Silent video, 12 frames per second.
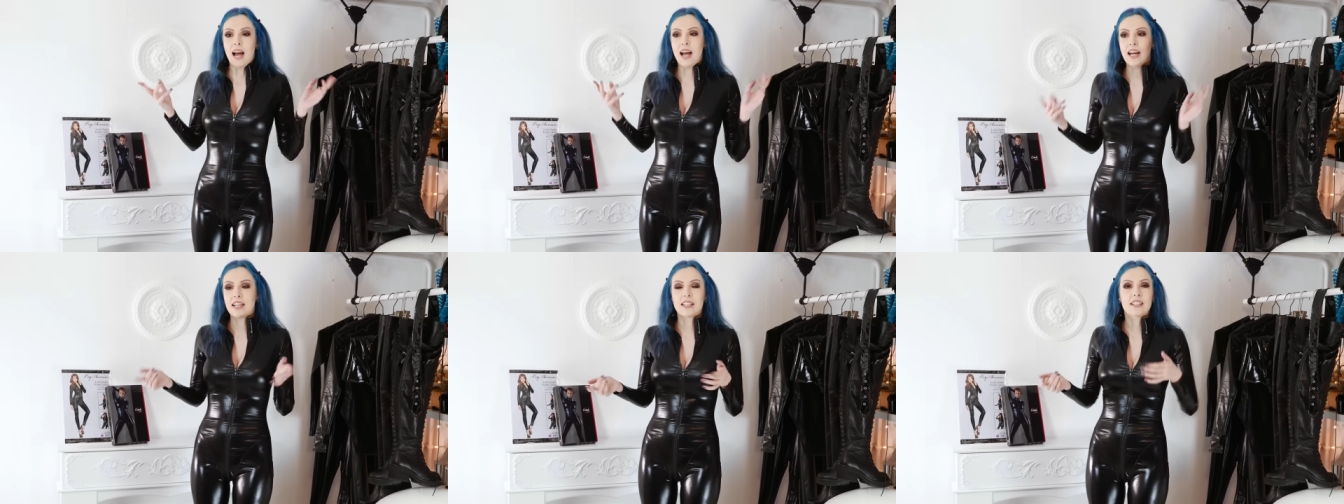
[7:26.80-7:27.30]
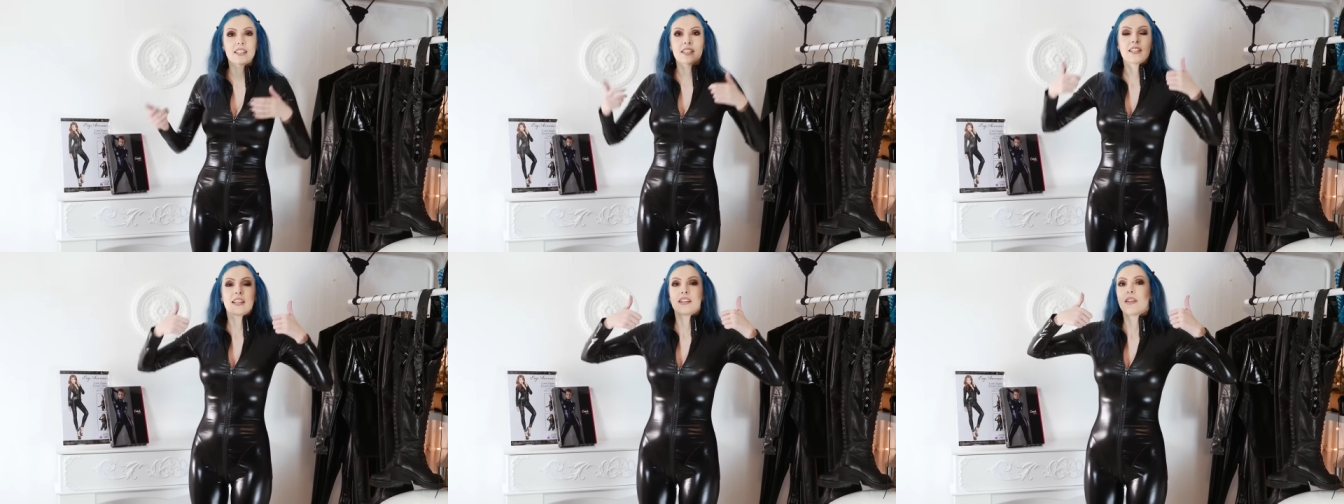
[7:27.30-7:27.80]
And
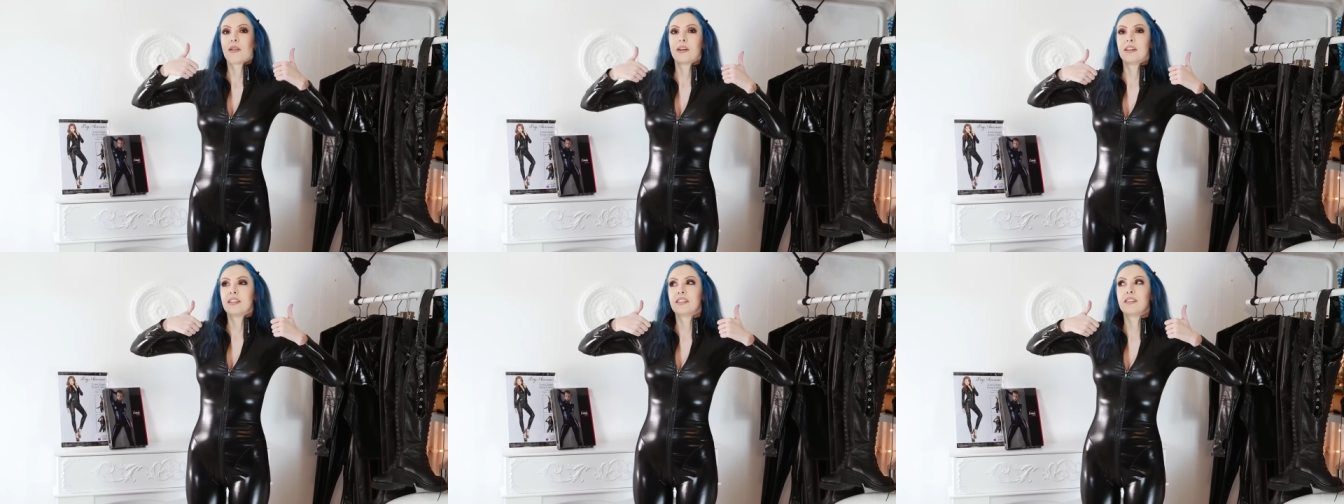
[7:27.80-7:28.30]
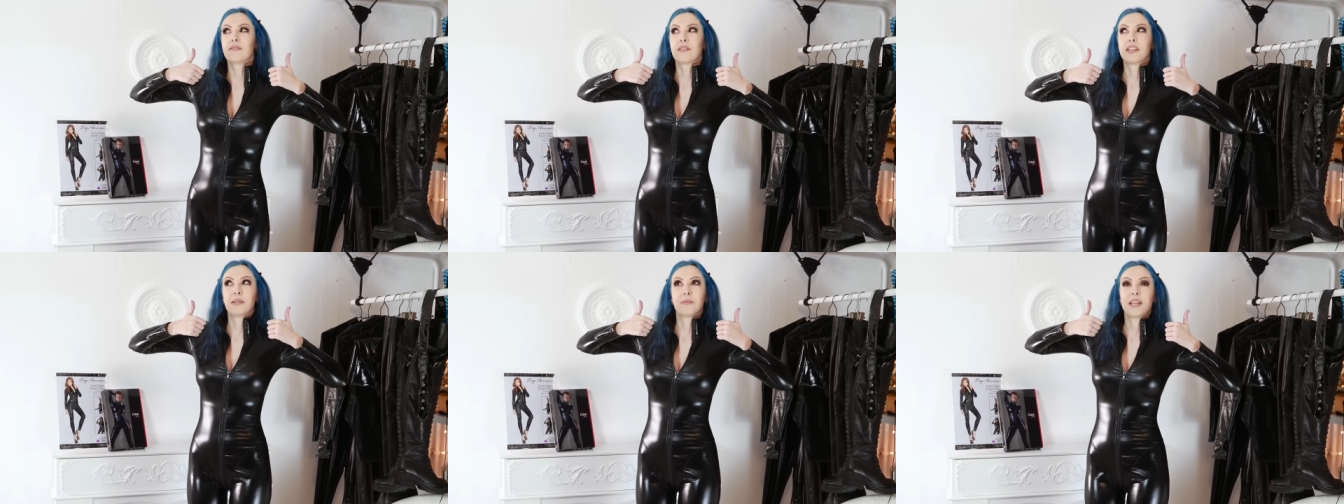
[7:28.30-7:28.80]
leave a
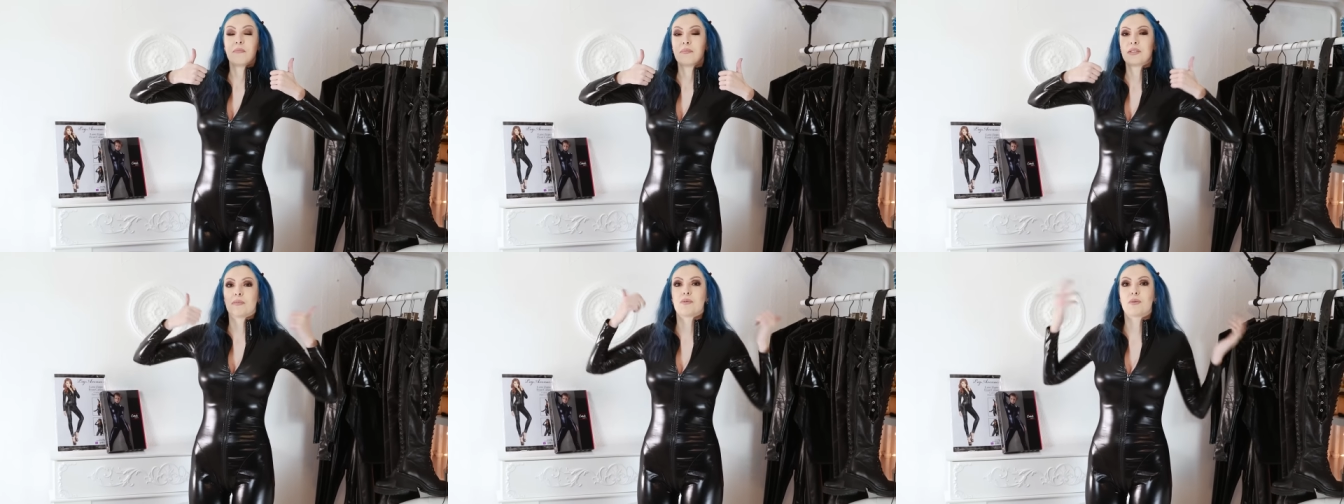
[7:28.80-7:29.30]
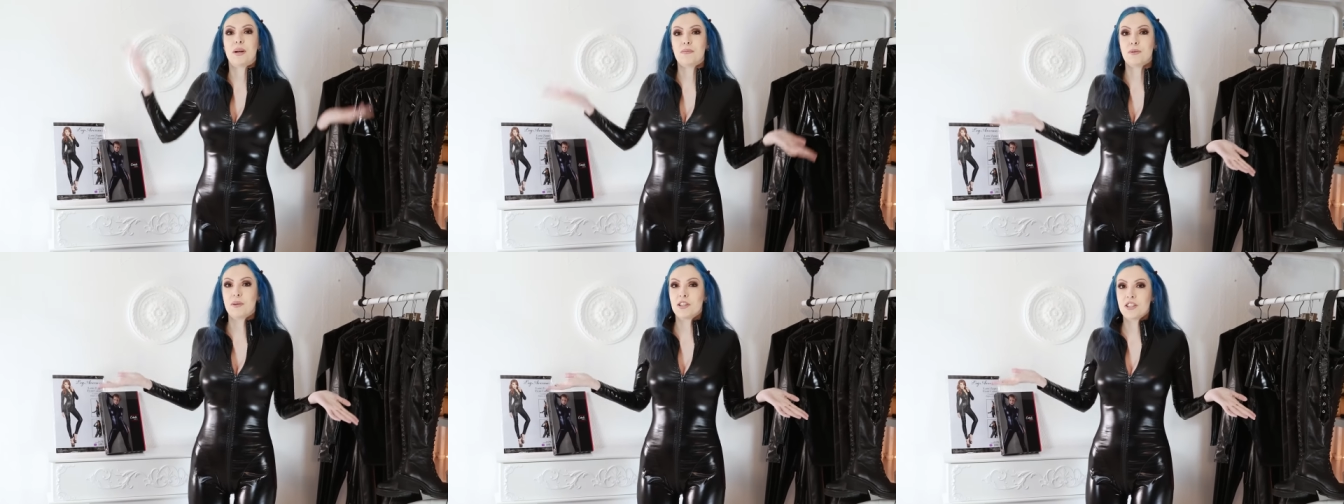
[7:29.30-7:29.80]
thumbs up, subscribe
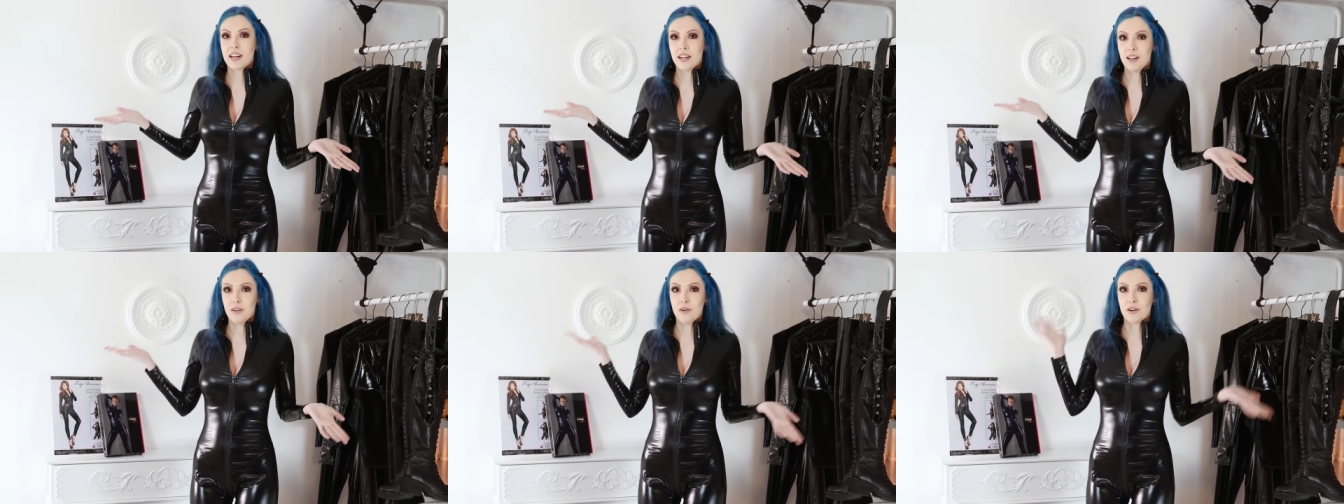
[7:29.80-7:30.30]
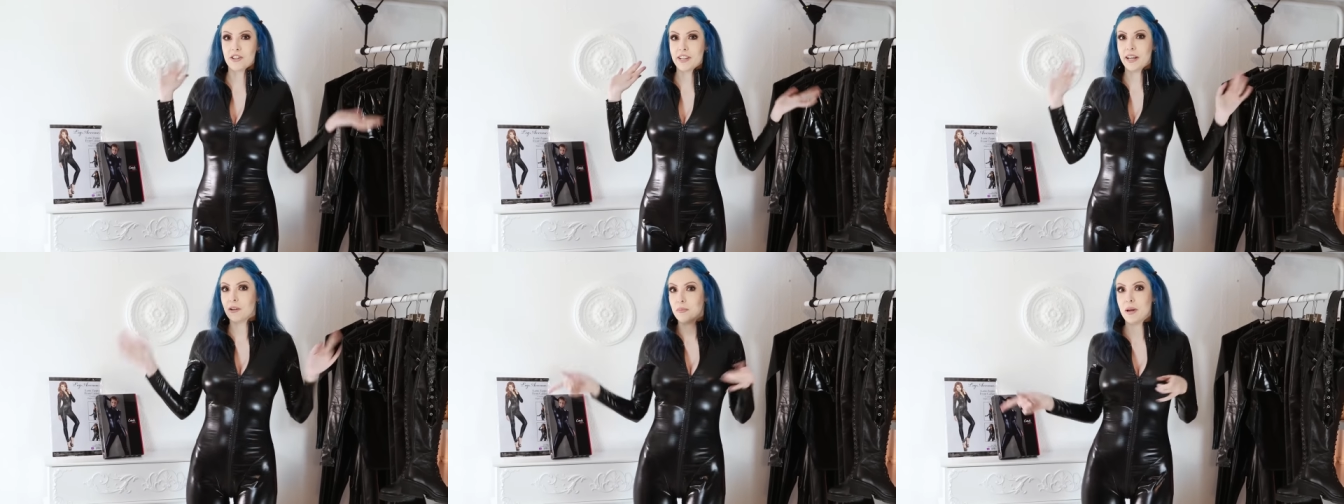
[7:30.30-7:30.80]
to my channel or
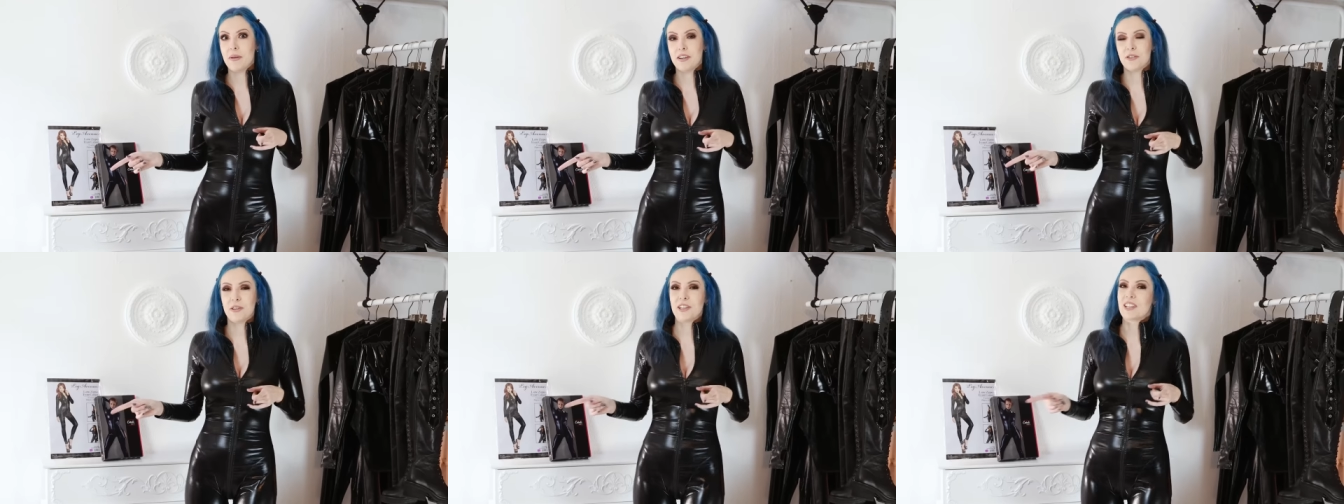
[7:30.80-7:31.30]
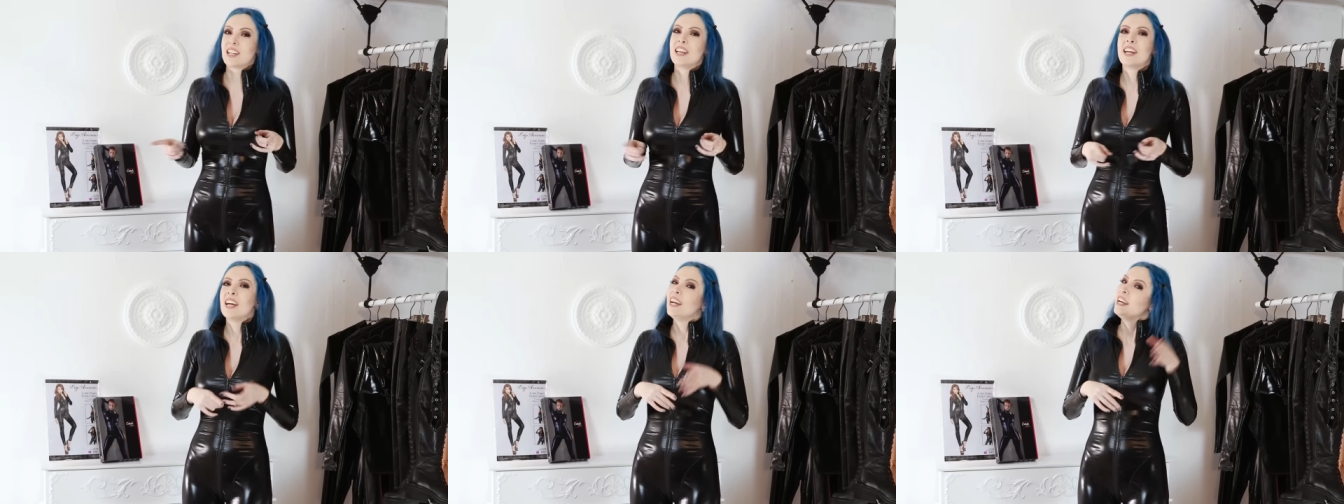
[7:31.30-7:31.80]
check out my Patreon
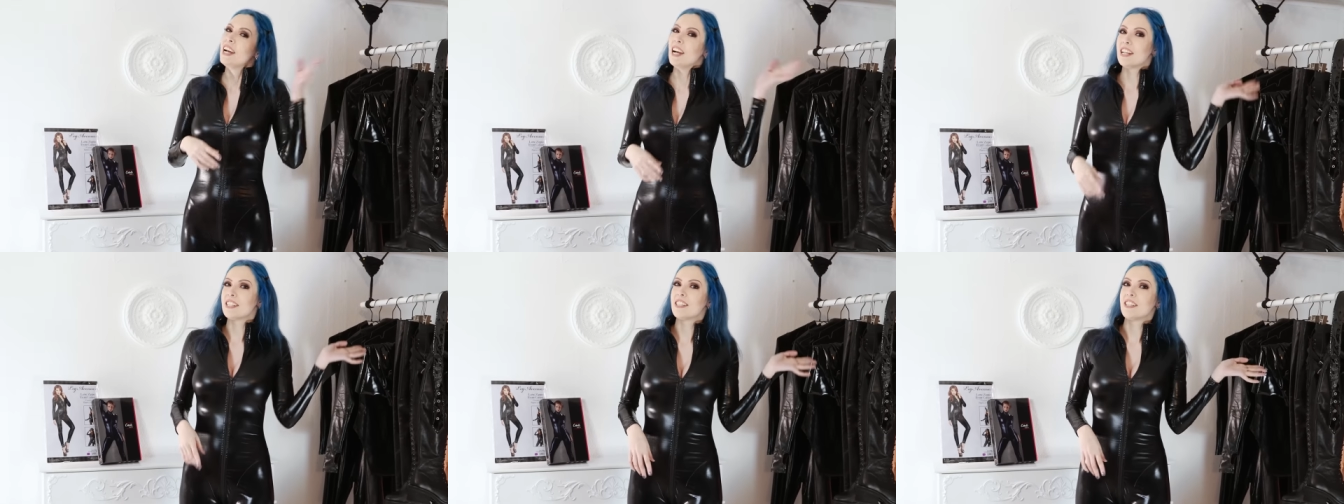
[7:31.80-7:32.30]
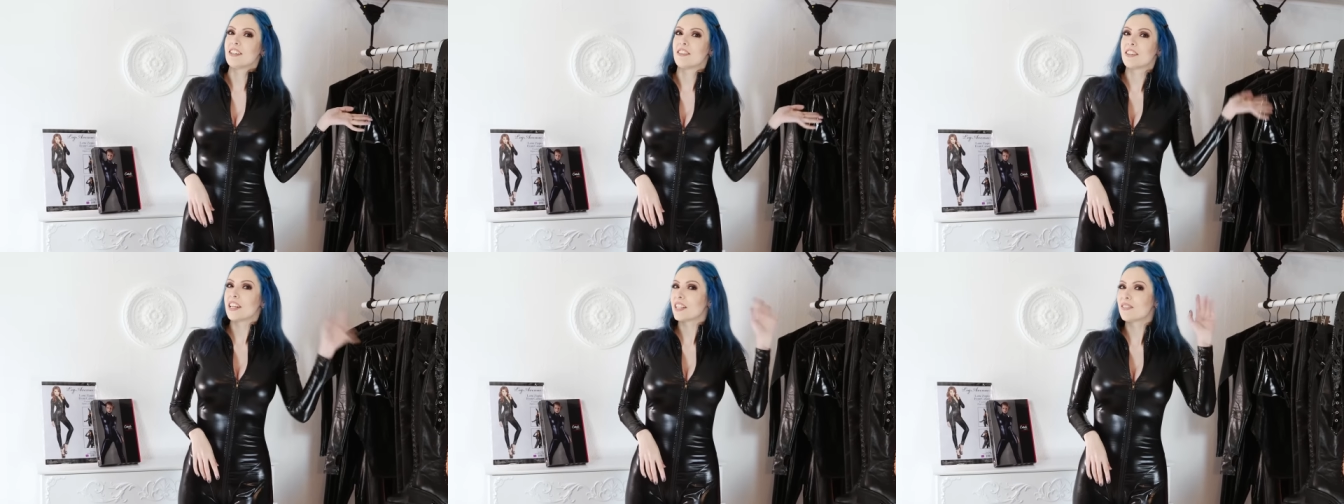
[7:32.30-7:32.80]
and see you in
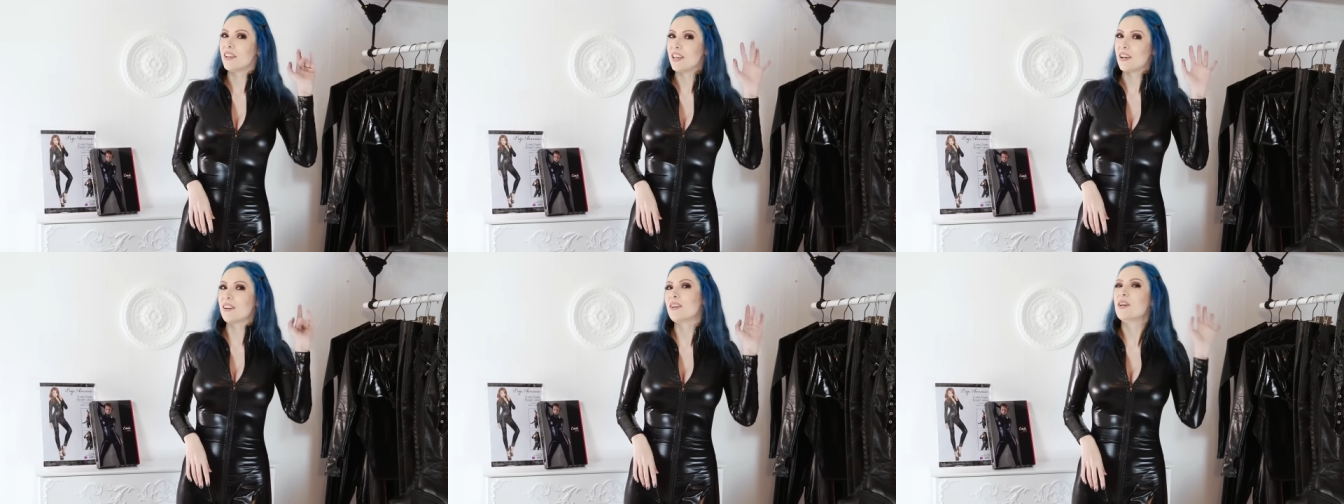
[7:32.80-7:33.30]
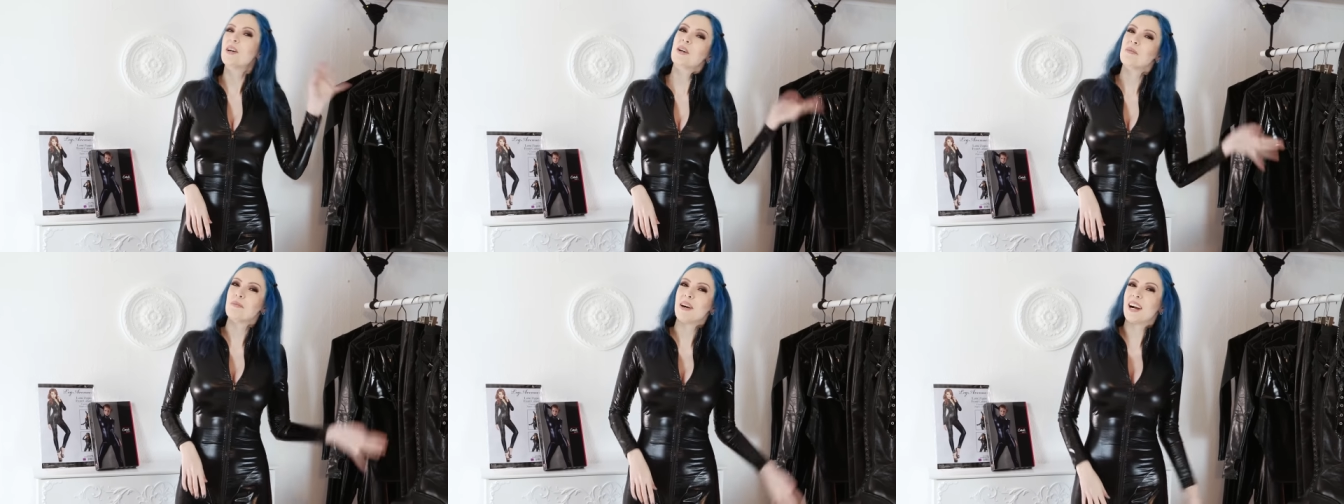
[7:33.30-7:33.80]
the next video.
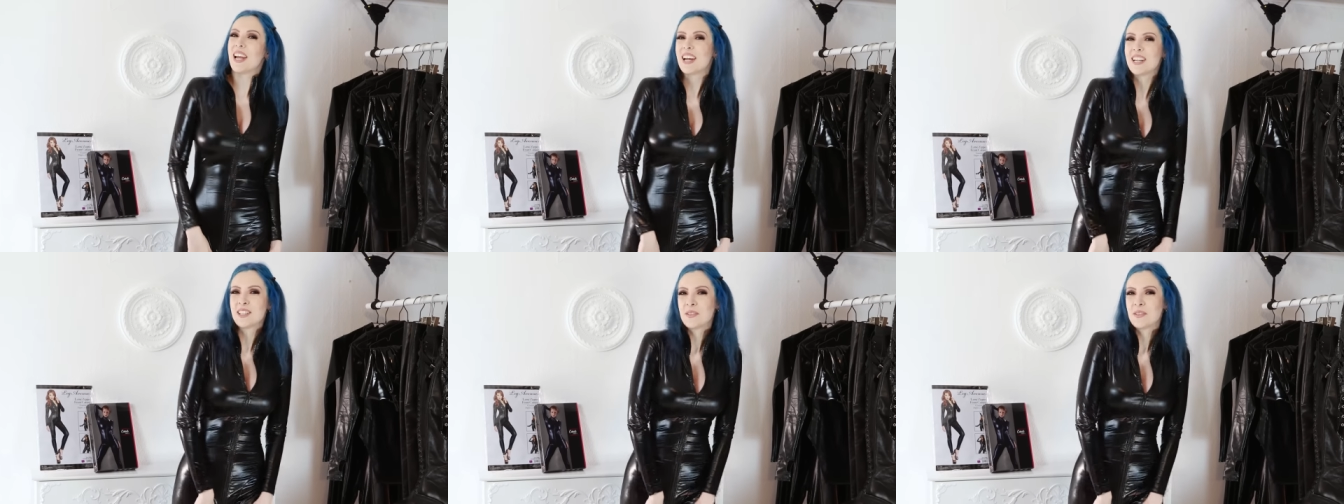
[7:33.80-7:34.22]
Bye!